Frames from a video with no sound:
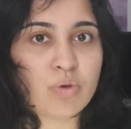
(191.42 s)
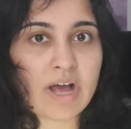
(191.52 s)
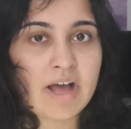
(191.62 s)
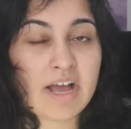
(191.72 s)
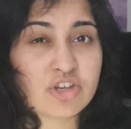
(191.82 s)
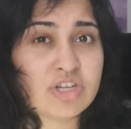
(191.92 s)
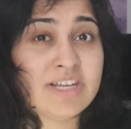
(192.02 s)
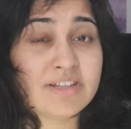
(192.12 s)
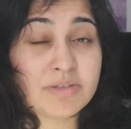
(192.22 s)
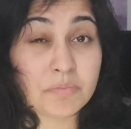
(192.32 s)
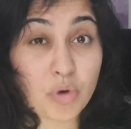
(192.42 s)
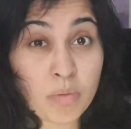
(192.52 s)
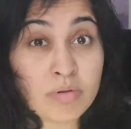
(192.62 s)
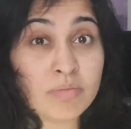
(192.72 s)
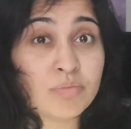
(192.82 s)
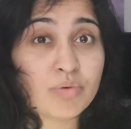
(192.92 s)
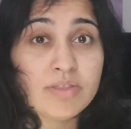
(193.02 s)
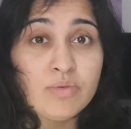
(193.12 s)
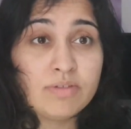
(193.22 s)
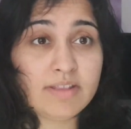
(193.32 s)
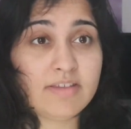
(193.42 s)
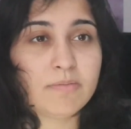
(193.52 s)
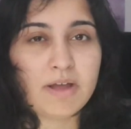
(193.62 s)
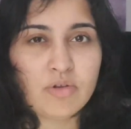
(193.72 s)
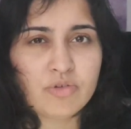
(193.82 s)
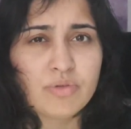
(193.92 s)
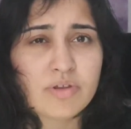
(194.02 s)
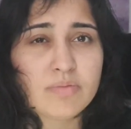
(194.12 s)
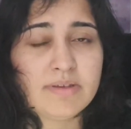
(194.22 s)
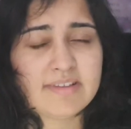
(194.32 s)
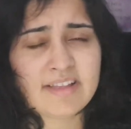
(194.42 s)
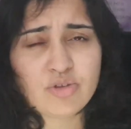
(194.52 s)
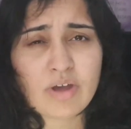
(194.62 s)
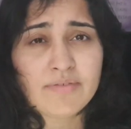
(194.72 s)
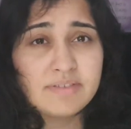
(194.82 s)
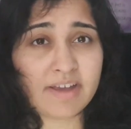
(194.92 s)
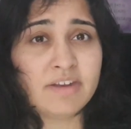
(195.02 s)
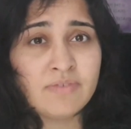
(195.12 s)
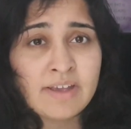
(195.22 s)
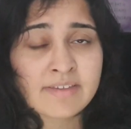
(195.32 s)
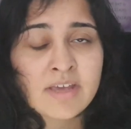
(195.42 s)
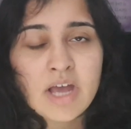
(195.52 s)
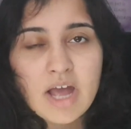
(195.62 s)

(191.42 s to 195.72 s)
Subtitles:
actually the problem with using these biological therapies is that you have side effects.